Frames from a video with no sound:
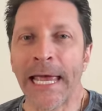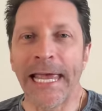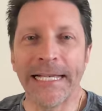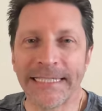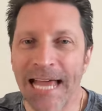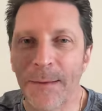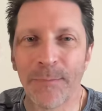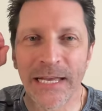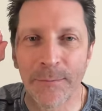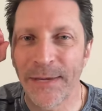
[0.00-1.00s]
He has not
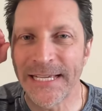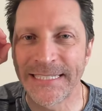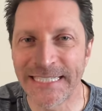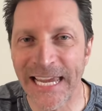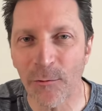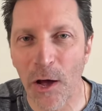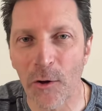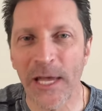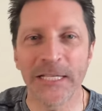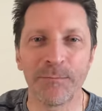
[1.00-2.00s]
been a big zero,
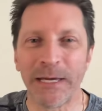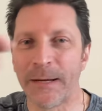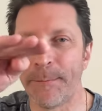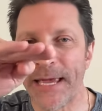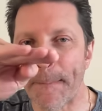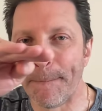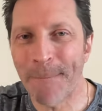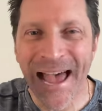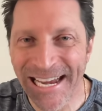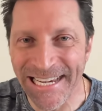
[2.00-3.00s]
he's been a big
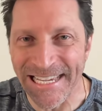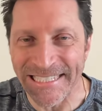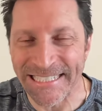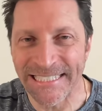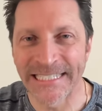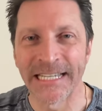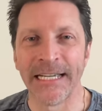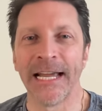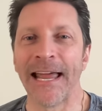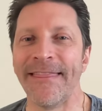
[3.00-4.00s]
minus.
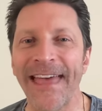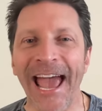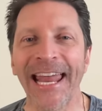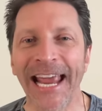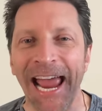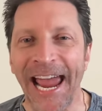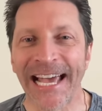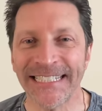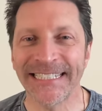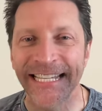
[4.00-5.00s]
That
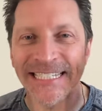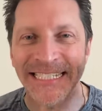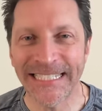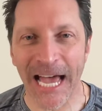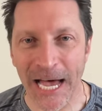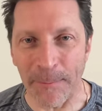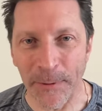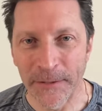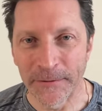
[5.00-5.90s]
has to stop.